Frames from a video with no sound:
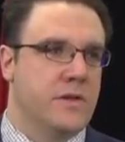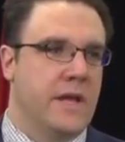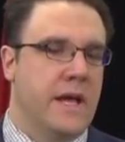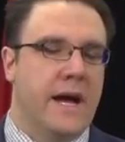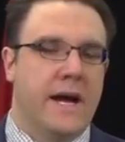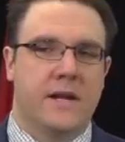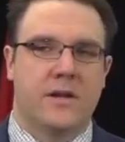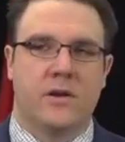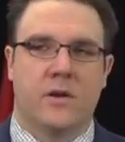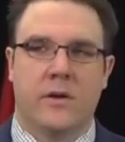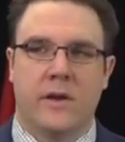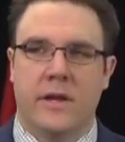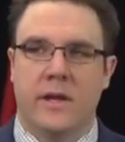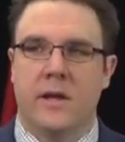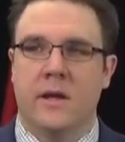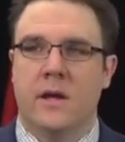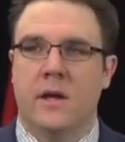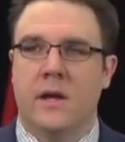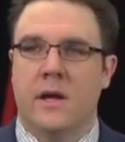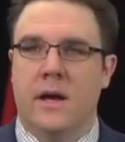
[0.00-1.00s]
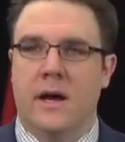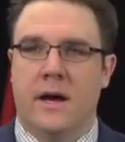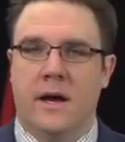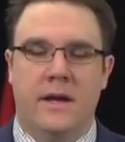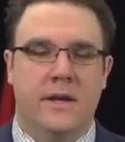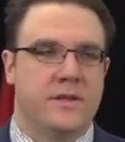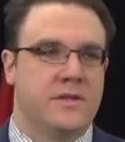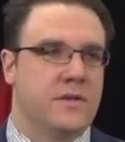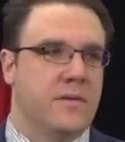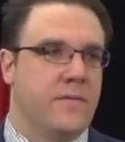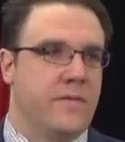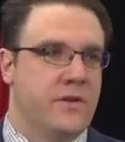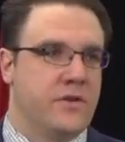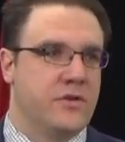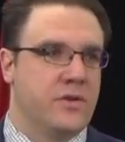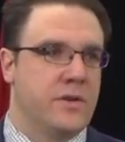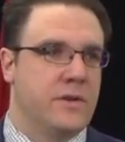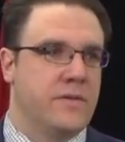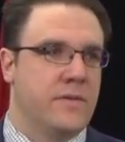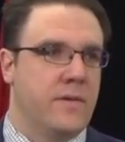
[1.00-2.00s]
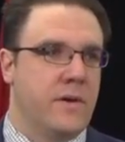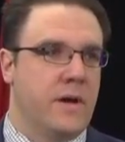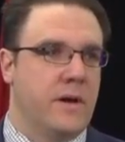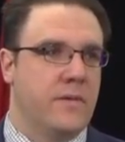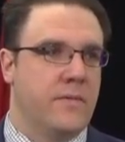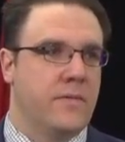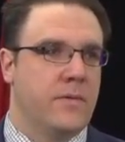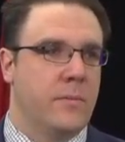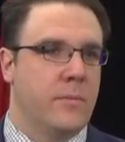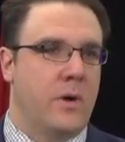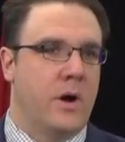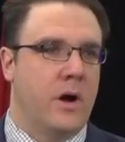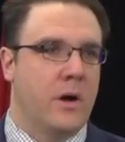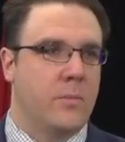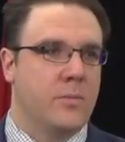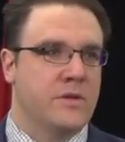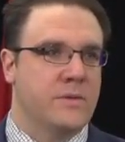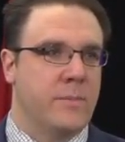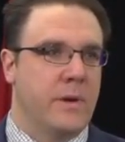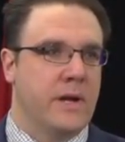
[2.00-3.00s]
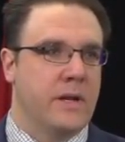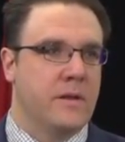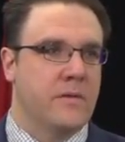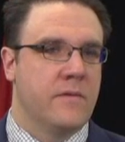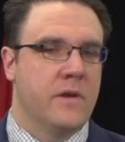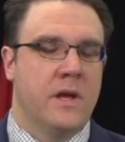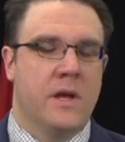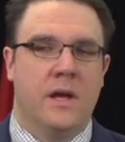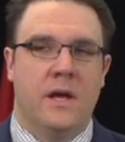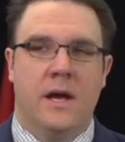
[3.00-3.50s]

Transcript: The Act already uh, is sufficient uh, from our perspective.